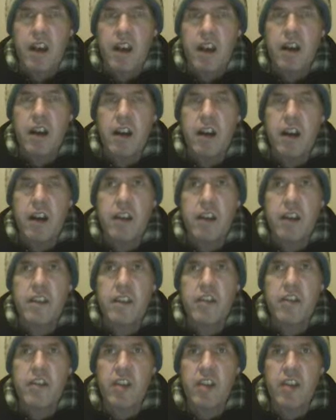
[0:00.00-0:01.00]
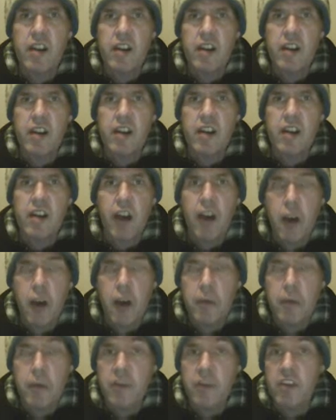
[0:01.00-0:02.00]
there's a
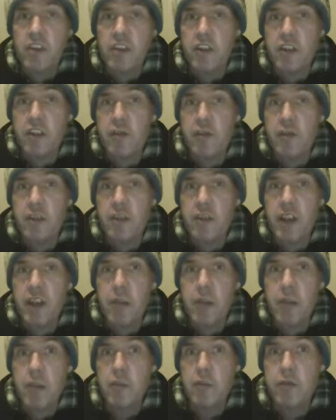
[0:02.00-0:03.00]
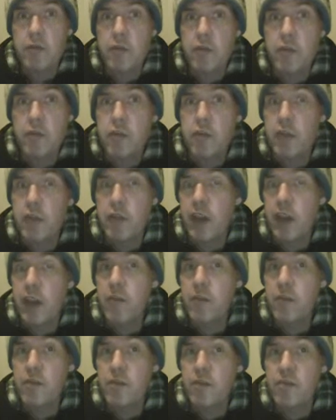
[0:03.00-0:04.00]
homosexual couple who
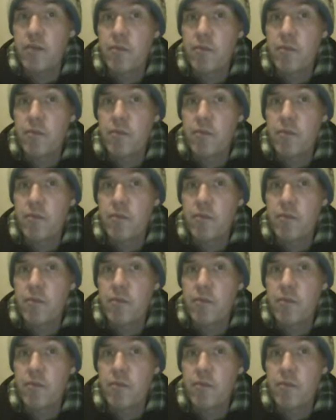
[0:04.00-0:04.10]
have